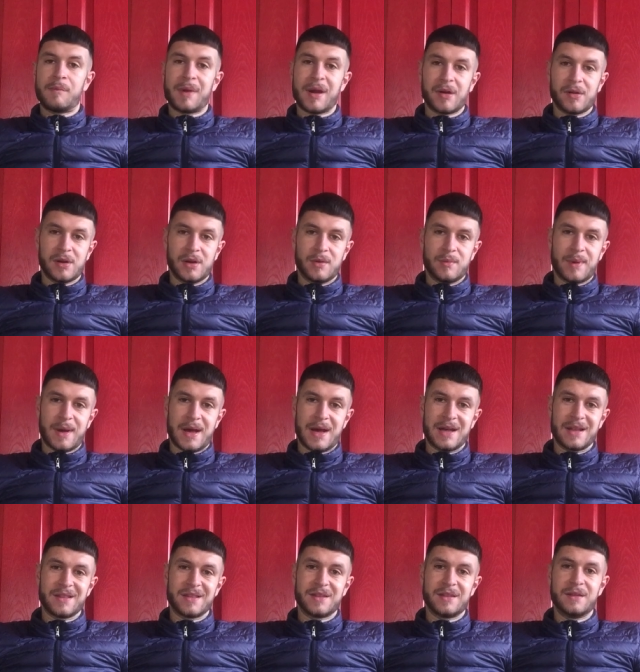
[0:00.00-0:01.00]
parallel
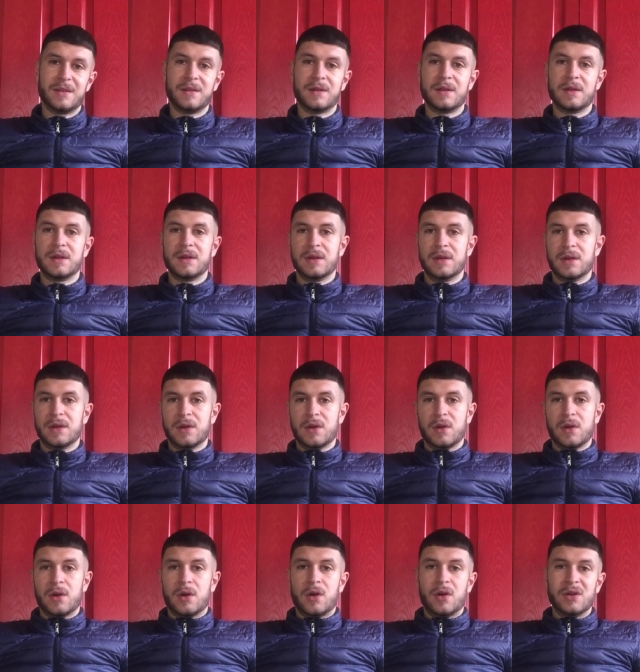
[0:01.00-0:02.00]
path,
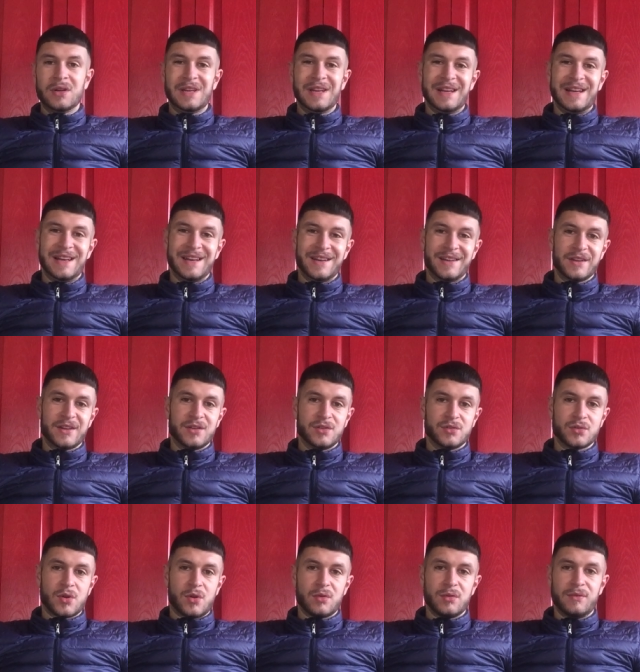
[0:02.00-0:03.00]
ideally in a
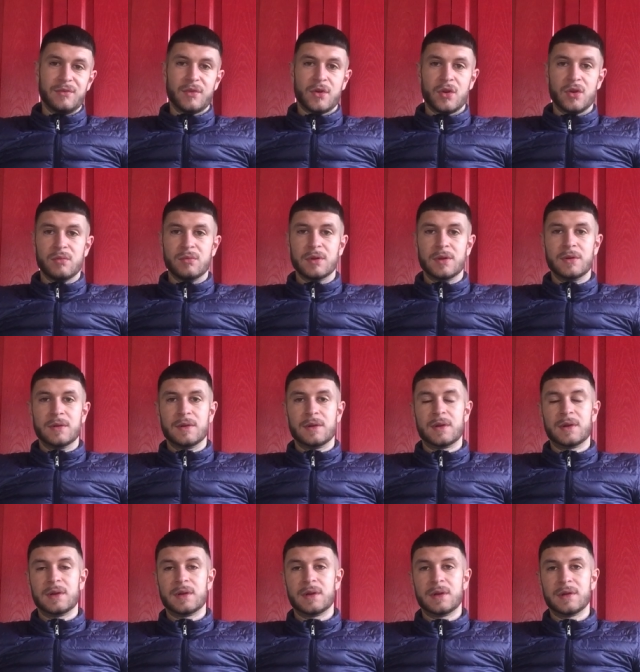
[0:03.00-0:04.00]
controlled environment,
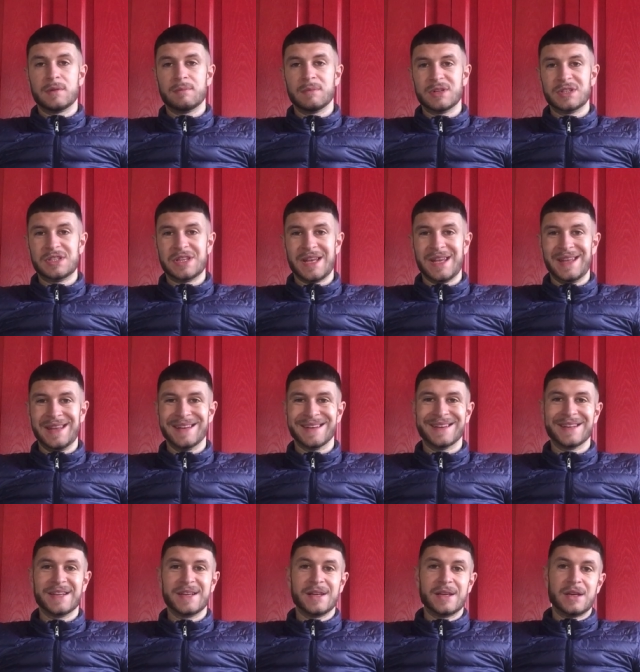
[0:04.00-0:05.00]
machine,
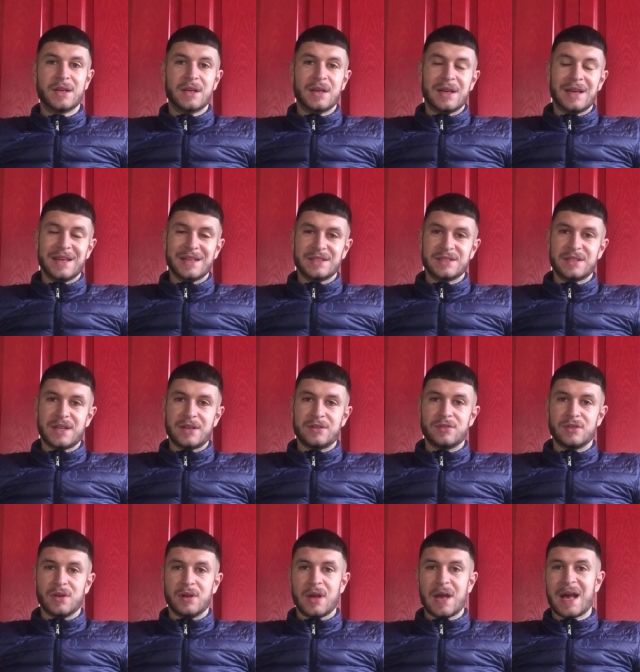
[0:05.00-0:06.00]

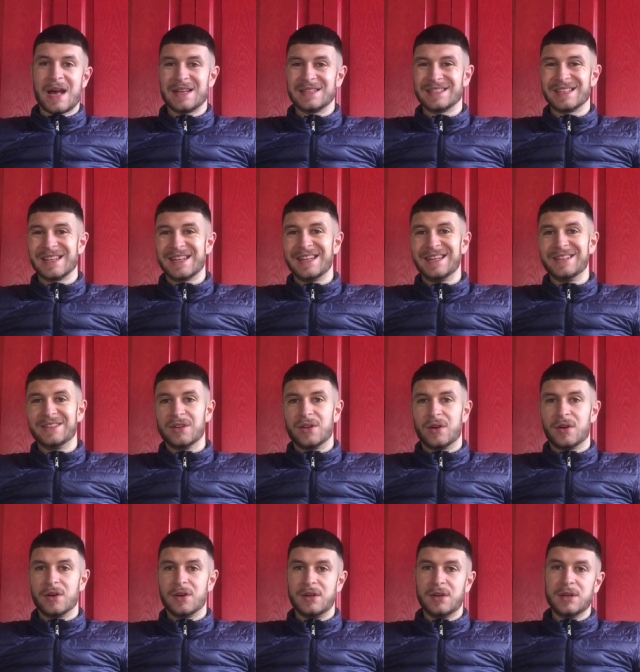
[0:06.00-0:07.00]
etc. As an
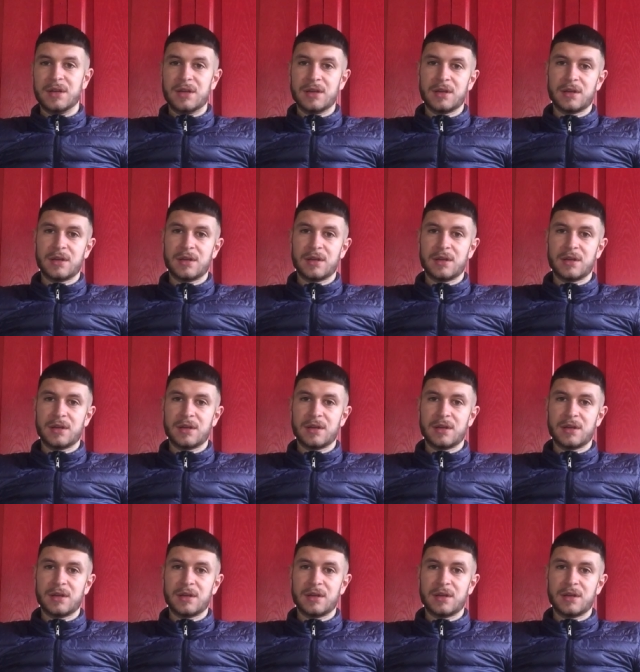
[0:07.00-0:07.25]
incline